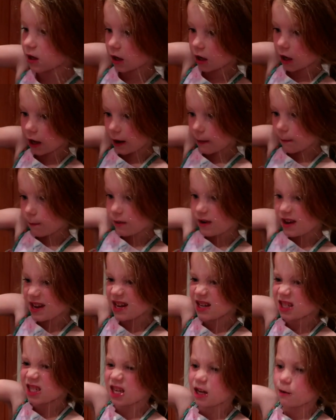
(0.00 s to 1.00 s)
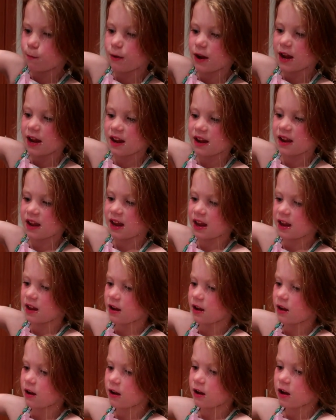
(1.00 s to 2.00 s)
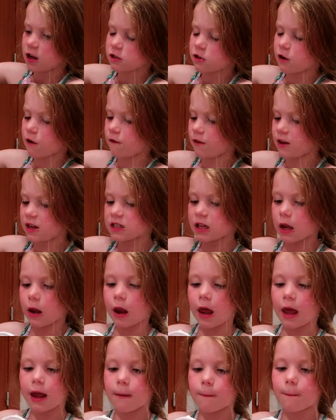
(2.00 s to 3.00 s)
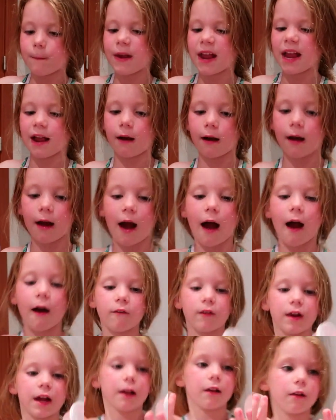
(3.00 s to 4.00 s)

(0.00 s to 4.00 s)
These are like peachy pinky. So these are like pink, aren't they?